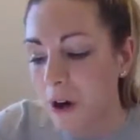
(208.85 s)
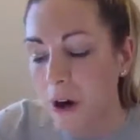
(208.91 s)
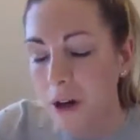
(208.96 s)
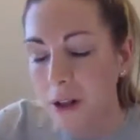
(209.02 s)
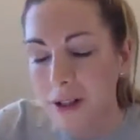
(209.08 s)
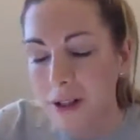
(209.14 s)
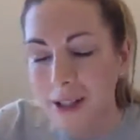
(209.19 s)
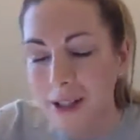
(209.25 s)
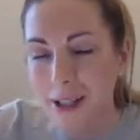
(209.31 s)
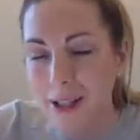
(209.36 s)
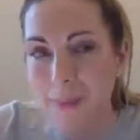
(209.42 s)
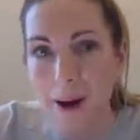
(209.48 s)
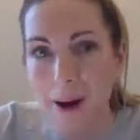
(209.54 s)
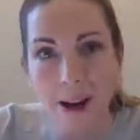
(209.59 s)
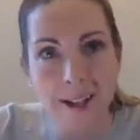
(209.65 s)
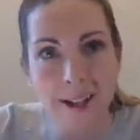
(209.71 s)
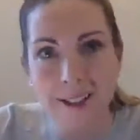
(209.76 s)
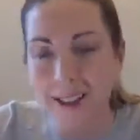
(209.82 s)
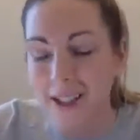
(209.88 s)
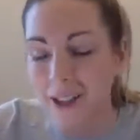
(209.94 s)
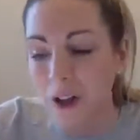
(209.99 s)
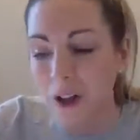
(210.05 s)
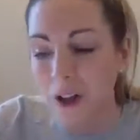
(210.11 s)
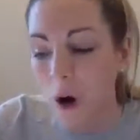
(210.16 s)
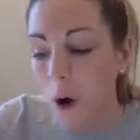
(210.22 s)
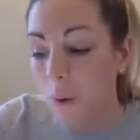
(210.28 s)
only person in the
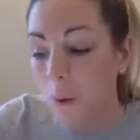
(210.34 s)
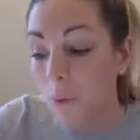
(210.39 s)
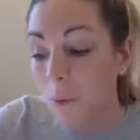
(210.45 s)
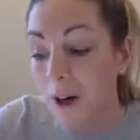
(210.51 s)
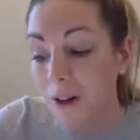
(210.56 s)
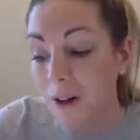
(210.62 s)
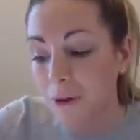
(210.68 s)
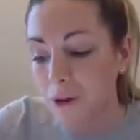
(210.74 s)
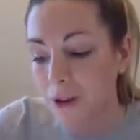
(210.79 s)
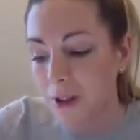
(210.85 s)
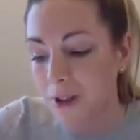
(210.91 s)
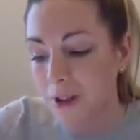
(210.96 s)
whole world.